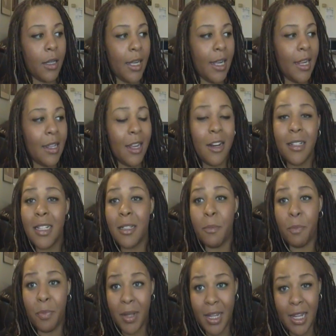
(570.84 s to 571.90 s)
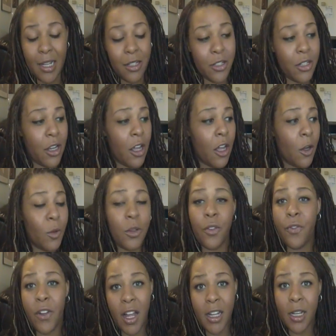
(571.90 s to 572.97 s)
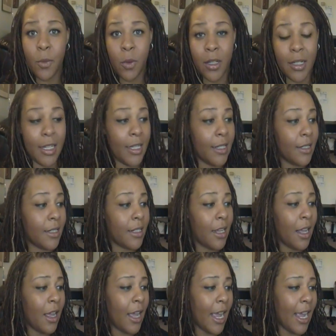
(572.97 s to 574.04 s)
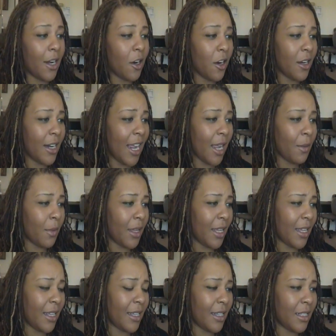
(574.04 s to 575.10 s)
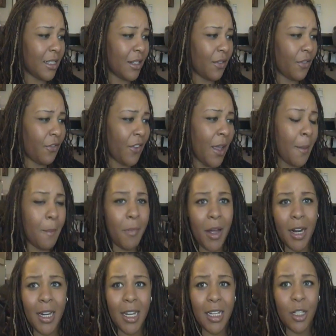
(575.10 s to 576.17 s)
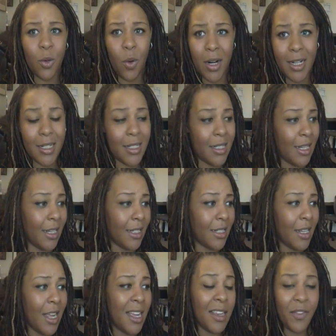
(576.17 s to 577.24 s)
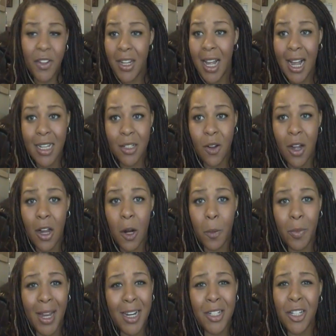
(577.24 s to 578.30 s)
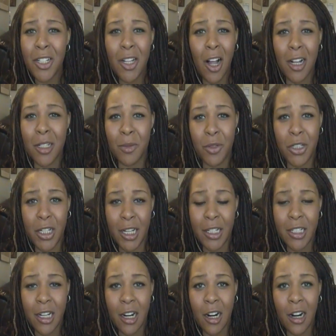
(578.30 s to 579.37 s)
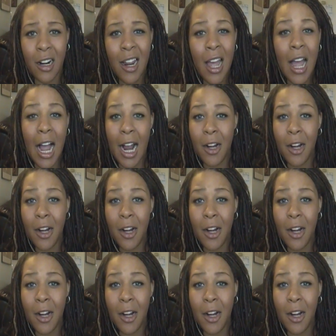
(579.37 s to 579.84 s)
Okay, there's this bitch who was fucking with Liz, and her name is Fit Bunny 26. If you guys go on her page, just talk some shit to her.